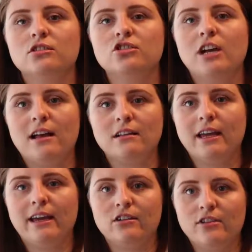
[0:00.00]

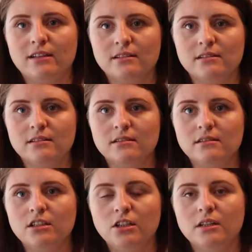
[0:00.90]
childcare grants
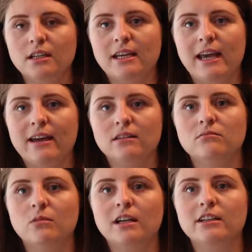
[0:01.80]
that you can get
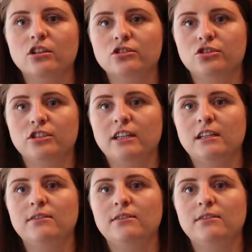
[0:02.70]
while you're studying.